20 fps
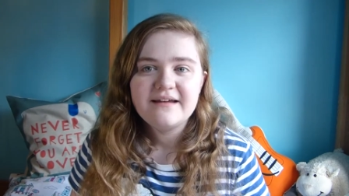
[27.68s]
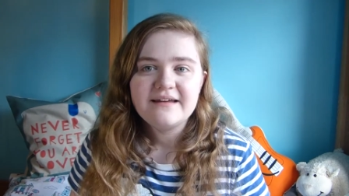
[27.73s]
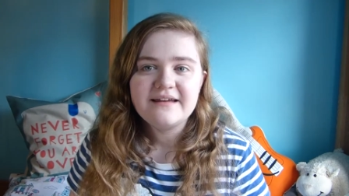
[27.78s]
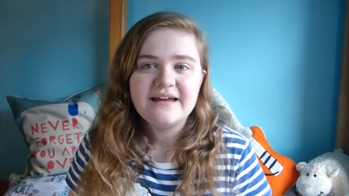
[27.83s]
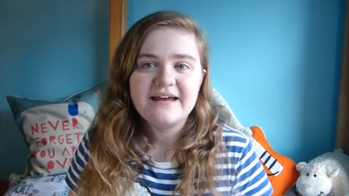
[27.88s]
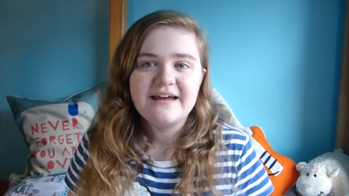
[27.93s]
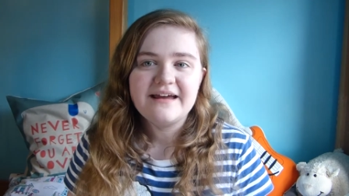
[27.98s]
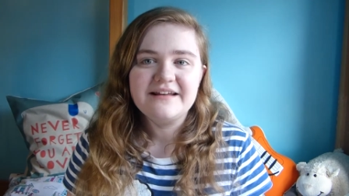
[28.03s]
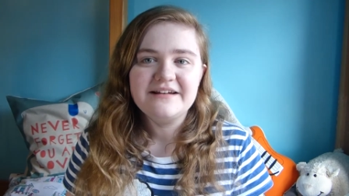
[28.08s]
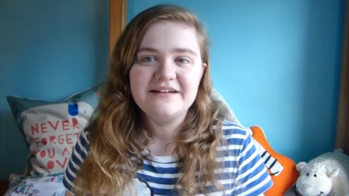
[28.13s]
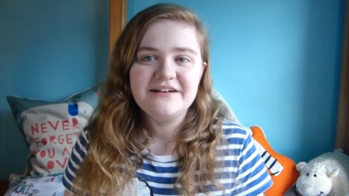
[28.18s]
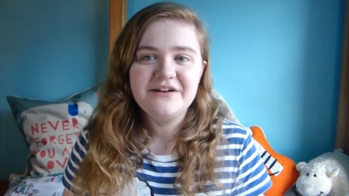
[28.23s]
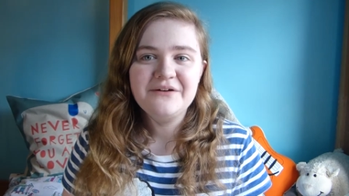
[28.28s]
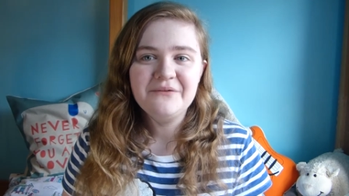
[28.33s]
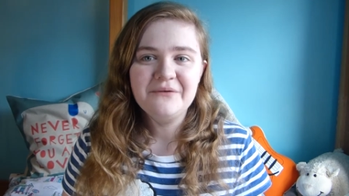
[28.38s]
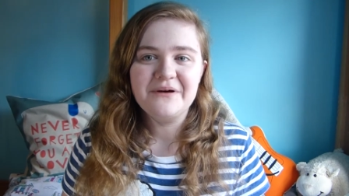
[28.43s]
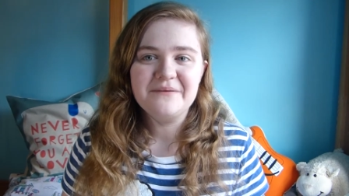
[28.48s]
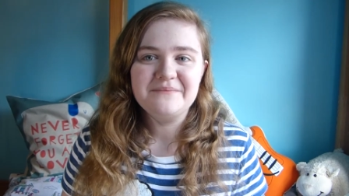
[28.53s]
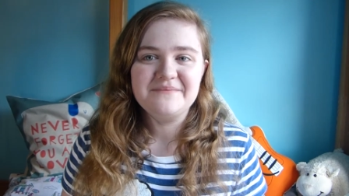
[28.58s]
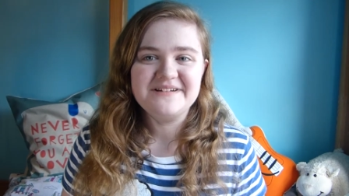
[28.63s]
Yeah,
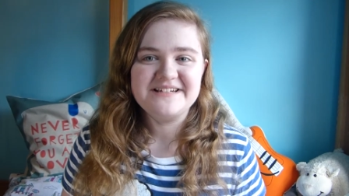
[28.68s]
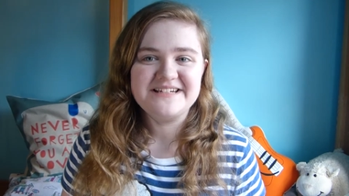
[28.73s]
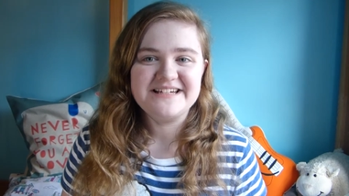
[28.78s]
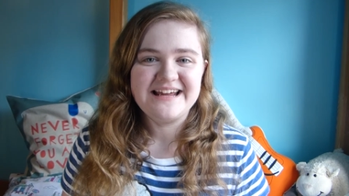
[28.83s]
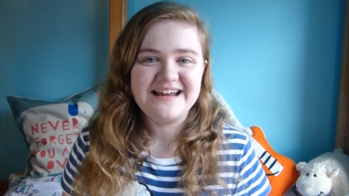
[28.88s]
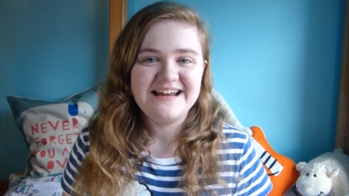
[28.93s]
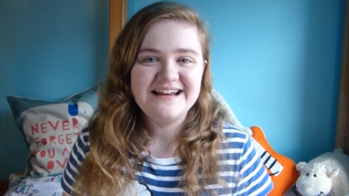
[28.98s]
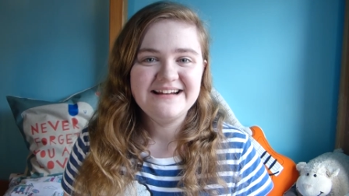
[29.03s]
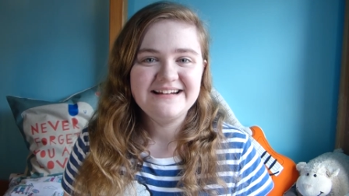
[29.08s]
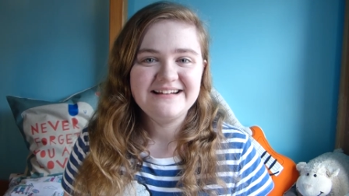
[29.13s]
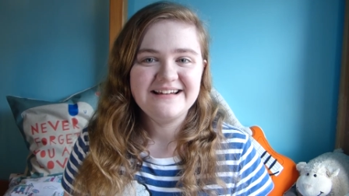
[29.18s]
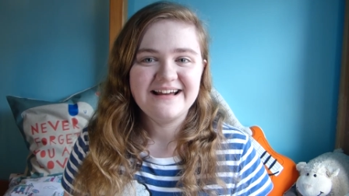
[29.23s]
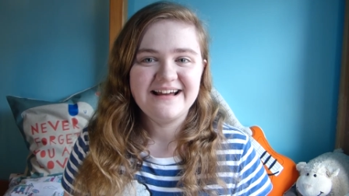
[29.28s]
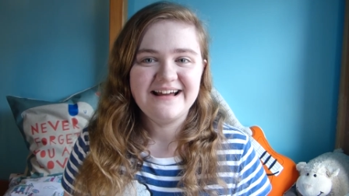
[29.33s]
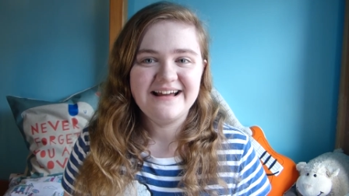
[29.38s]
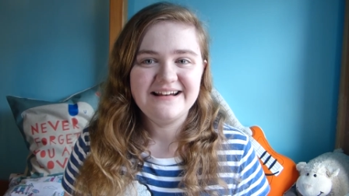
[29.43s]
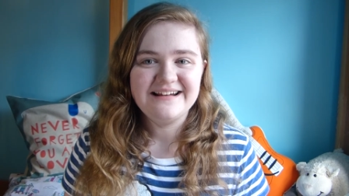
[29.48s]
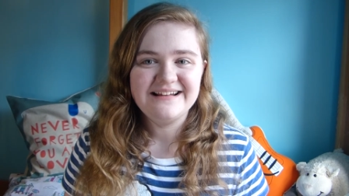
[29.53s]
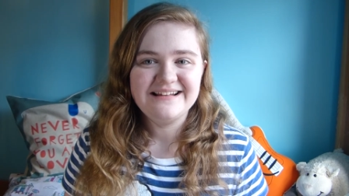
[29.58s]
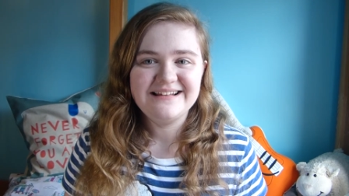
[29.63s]
new update
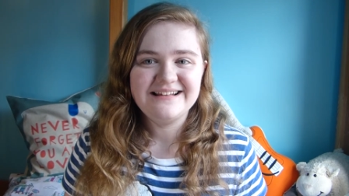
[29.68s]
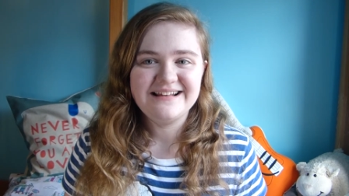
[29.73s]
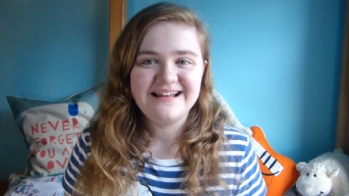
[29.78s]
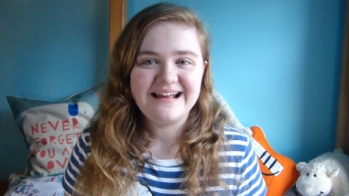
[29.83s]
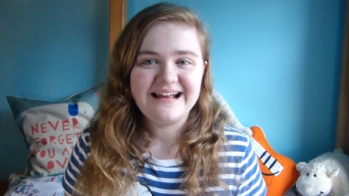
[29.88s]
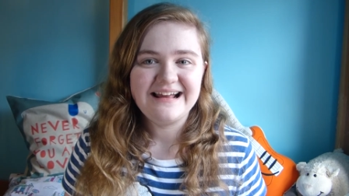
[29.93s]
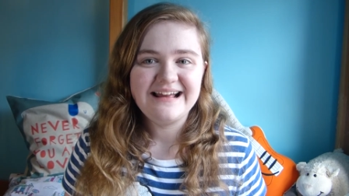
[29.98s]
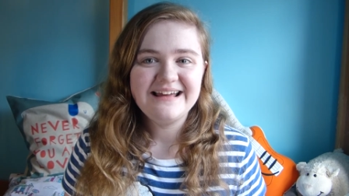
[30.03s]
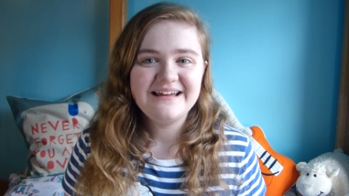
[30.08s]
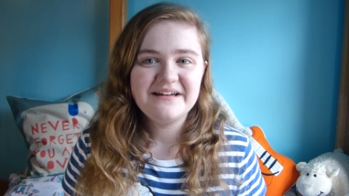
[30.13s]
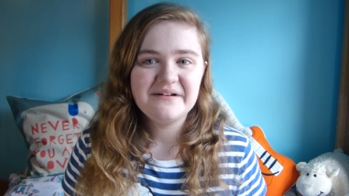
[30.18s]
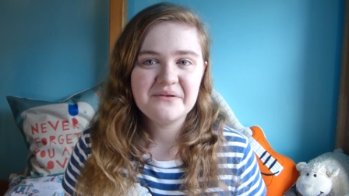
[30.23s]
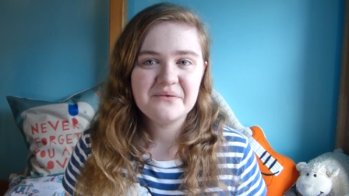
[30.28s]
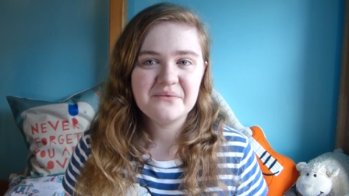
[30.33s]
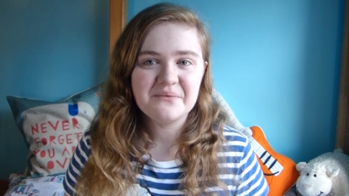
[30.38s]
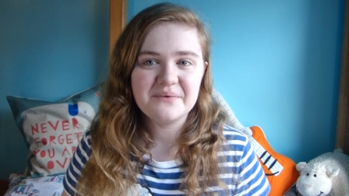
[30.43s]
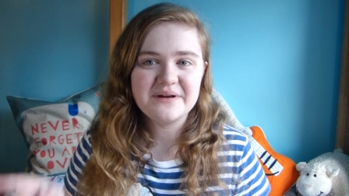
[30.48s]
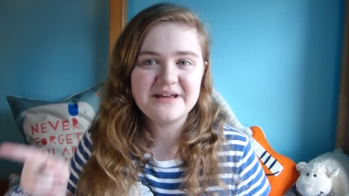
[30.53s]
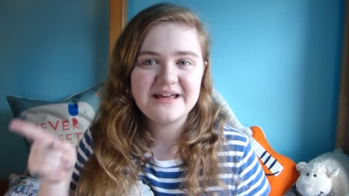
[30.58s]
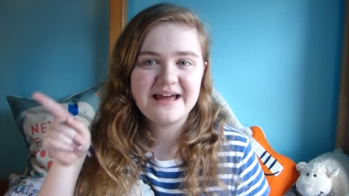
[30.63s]
kind of thing
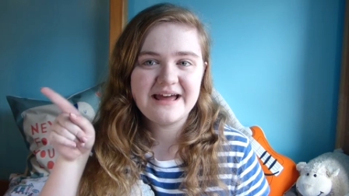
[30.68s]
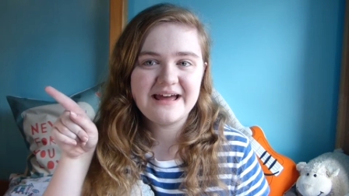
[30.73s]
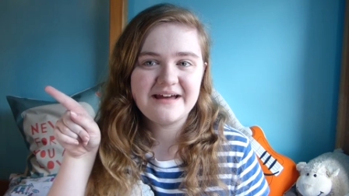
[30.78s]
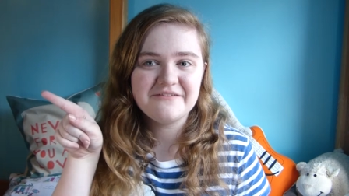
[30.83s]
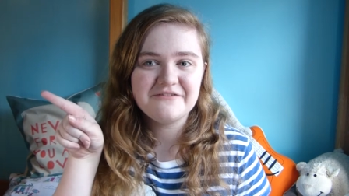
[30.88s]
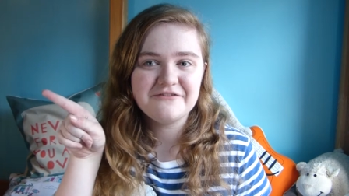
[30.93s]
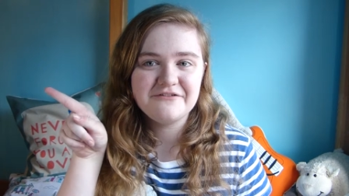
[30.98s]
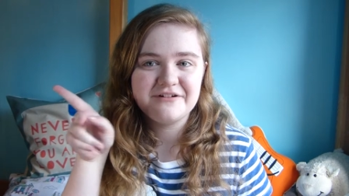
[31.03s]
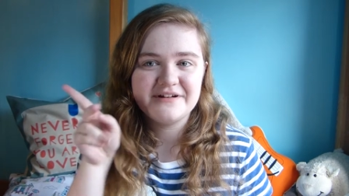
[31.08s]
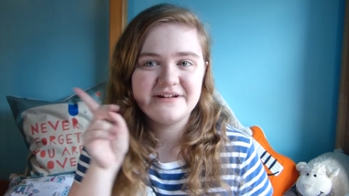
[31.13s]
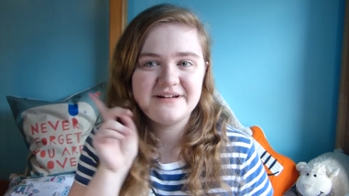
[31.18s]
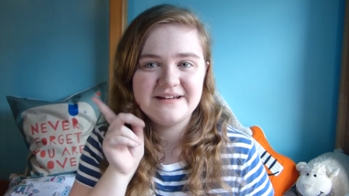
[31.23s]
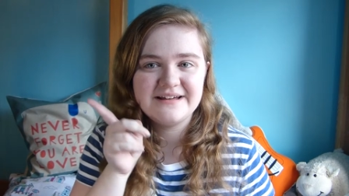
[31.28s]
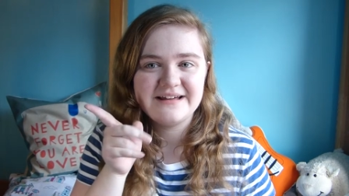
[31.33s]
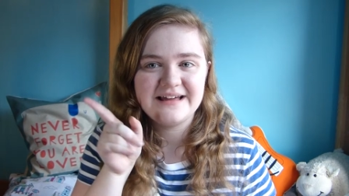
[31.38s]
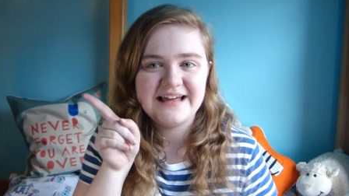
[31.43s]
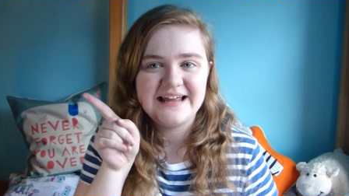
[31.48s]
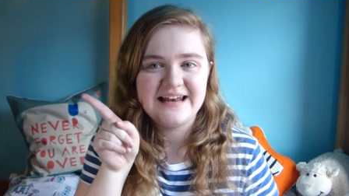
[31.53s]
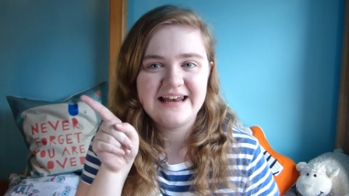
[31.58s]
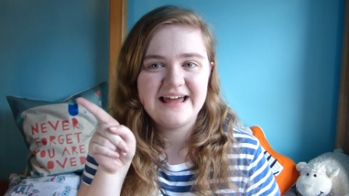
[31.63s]
we have
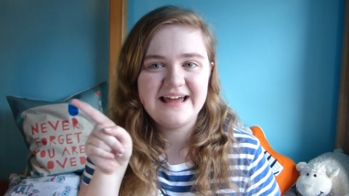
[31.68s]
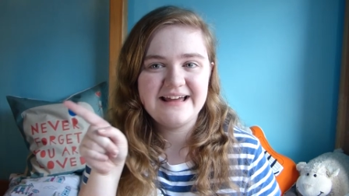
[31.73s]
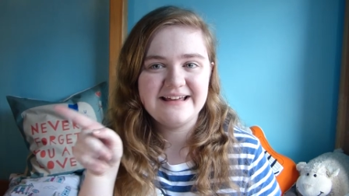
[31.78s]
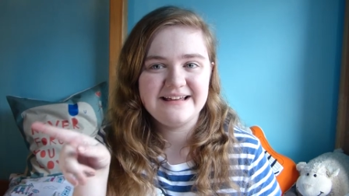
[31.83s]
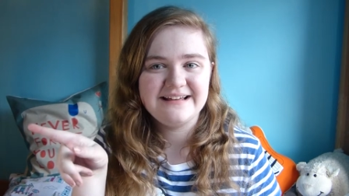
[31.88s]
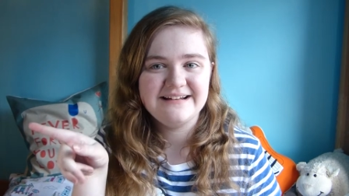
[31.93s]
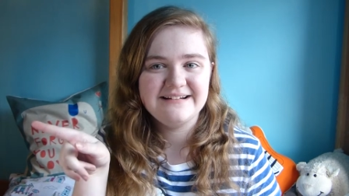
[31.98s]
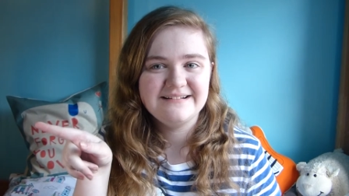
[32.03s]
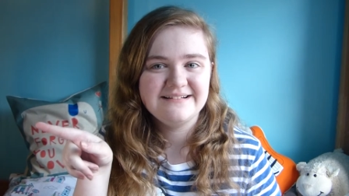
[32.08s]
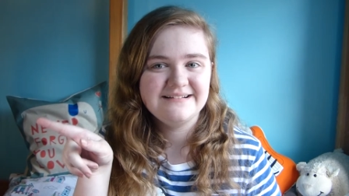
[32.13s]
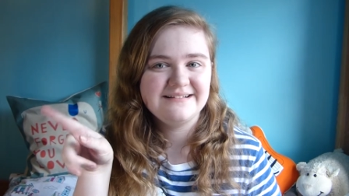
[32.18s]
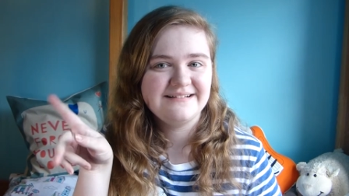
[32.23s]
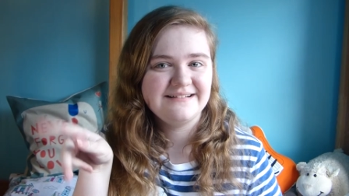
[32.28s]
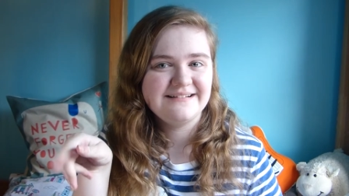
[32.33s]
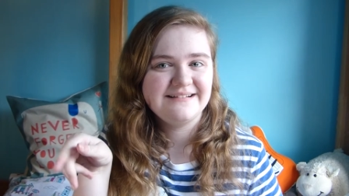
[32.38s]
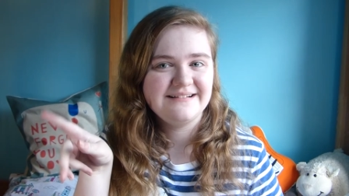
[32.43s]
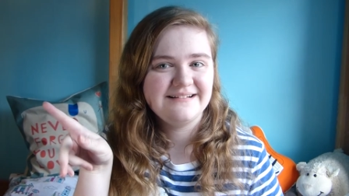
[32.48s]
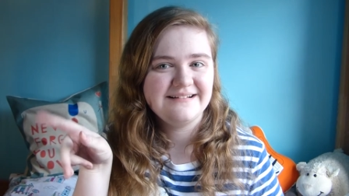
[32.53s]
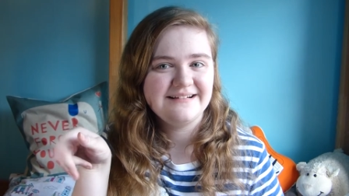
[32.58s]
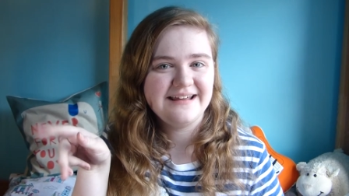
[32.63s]
a light
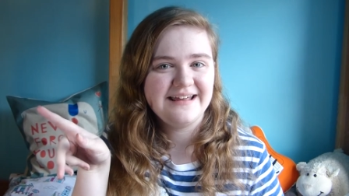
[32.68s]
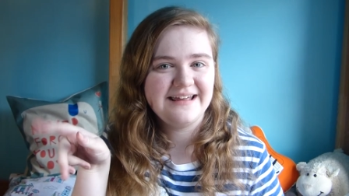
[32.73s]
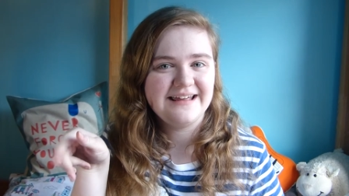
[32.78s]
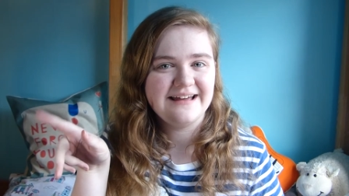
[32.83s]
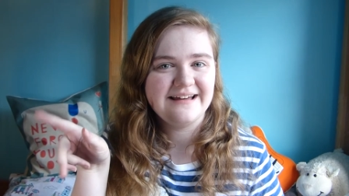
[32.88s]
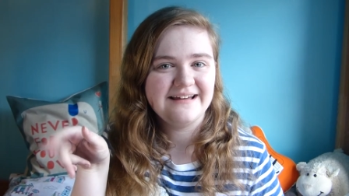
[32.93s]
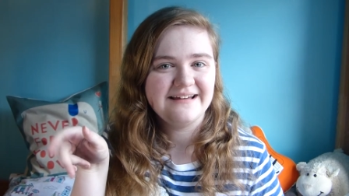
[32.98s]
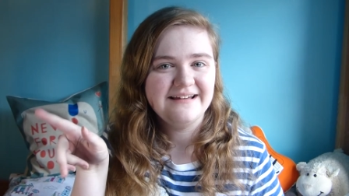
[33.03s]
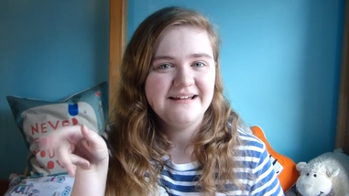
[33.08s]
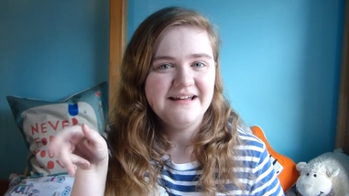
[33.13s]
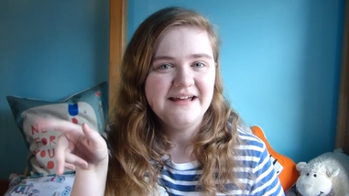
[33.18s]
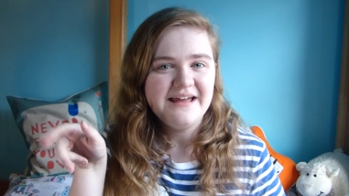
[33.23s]
here.